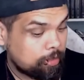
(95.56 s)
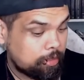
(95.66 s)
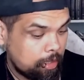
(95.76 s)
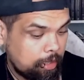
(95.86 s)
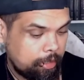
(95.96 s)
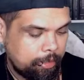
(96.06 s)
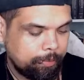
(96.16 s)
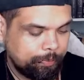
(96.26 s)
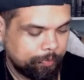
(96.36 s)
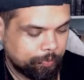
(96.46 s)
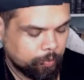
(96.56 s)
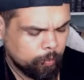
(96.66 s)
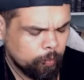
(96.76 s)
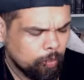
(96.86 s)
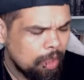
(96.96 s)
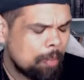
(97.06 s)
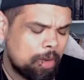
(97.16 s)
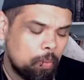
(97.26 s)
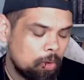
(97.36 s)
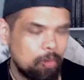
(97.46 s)
see. I'm
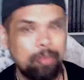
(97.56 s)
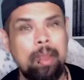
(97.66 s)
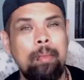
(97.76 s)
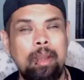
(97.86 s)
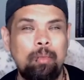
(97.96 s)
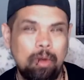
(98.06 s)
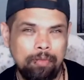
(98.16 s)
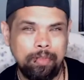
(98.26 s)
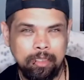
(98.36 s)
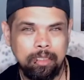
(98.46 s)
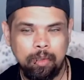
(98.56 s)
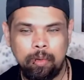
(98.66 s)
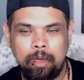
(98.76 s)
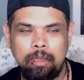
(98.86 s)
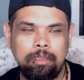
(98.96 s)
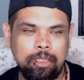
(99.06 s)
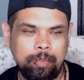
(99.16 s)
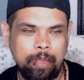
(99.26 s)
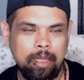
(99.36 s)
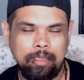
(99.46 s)
going to work with my Metamorphosis Oracle
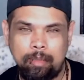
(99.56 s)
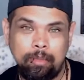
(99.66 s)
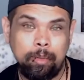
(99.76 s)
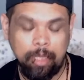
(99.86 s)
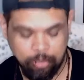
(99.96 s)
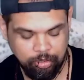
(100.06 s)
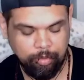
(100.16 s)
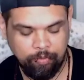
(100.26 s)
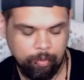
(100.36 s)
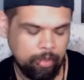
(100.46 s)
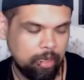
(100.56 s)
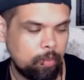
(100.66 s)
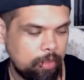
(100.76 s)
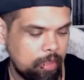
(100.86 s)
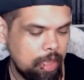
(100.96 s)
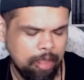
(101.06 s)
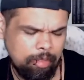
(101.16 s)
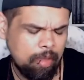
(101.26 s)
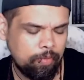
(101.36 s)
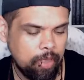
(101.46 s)
just because I'm extremely familiar with it. I
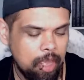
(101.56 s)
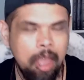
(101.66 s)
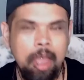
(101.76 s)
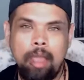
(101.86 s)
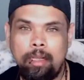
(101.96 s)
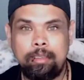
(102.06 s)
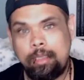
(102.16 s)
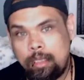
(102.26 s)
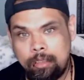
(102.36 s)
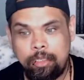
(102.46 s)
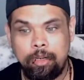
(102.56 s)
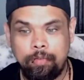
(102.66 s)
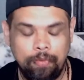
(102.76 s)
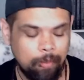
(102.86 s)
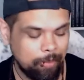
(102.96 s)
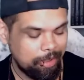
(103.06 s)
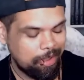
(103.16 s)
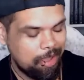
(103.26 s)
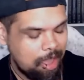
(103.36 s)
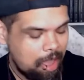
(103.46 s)
love it, and it's easier for
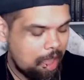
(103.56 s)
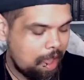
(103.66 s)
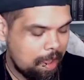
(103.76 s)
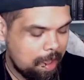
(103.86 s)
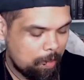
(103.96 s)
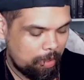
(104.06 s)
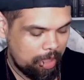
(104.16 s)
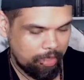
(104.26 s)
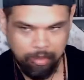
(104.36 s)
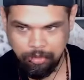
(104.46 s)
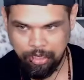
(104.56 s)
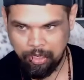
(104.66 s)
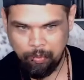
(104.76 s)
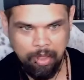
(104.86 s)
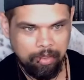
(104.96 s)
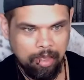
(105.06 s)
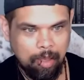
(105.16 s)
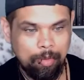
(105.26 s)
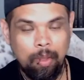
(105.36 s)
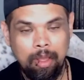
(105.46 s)
me. Well, hello, Jade.
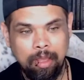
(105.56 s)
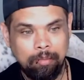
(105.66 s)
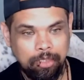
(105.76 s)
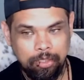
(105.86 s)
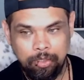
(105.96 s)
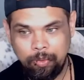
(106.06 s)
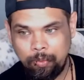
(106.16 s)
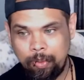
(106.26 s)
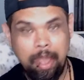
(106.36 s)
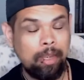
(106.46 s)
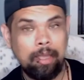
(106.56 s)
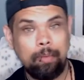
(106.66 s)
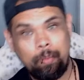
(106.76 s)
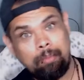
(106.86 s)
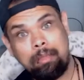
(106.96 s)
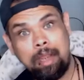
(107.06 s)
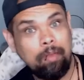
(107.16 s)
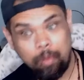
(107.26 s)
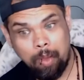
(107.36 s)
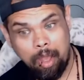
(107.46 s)
Welcome, and welcome to any and
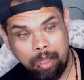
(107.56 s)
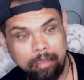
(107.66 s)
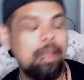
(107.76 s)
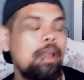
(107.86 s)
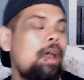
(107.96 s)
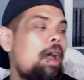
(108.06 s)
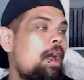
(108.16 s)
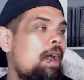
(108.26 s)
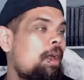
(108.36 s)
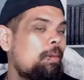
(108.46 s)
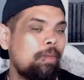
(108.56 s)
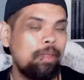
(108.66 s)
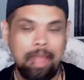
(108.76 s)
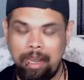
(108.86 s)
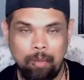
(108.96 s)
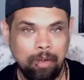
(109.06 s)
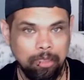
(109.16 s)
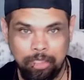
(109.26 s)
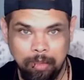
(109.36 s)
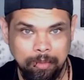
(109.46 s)
everyone, anyone who
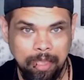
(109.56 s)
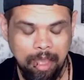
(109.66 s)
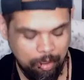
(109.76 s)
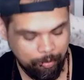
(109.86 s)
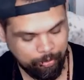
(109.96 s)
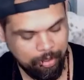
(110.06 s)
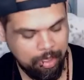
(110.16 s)
shows up.